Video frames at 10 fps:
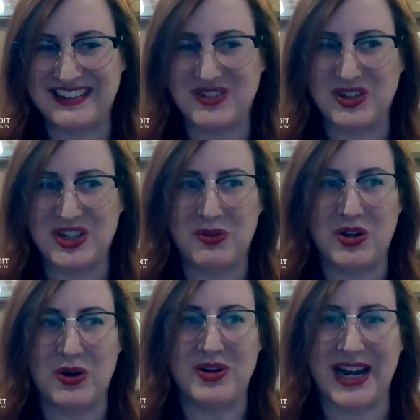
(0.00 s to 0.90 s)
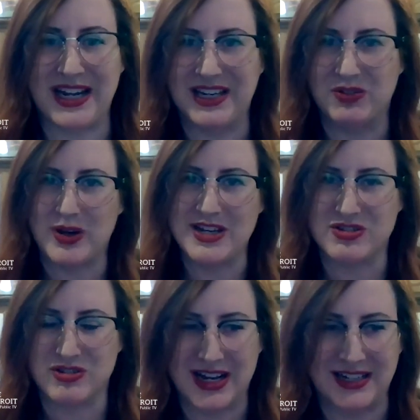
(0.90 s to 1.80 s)
So, you know, no dining in
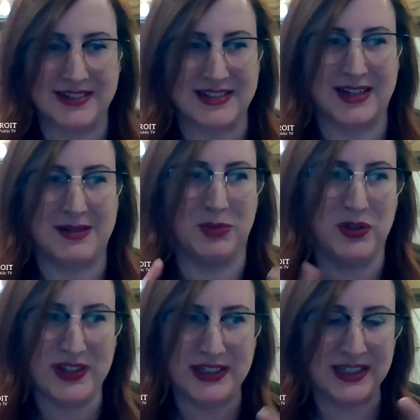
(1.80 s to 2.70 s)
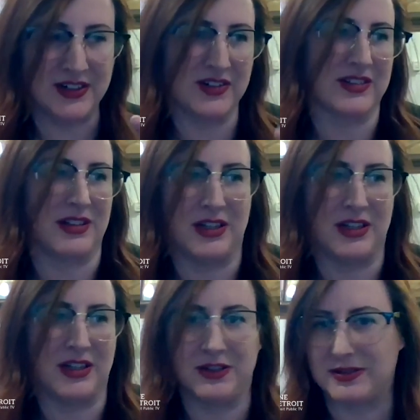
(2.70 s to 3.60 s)
restaurants, movie theaters
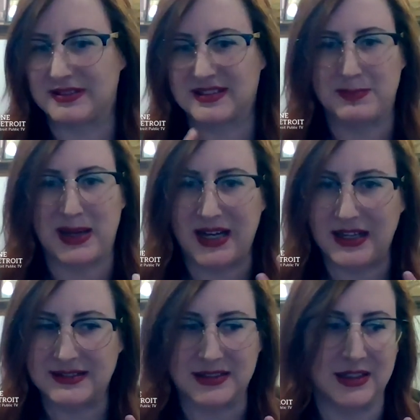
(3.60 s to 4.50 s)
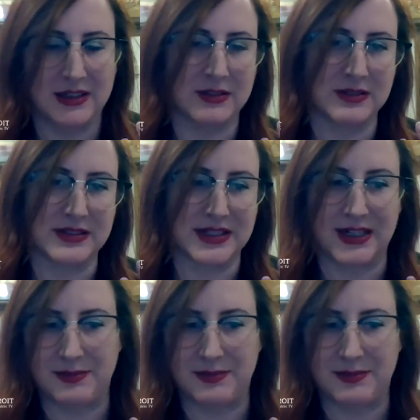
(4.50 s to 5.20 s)
closed, spas closed.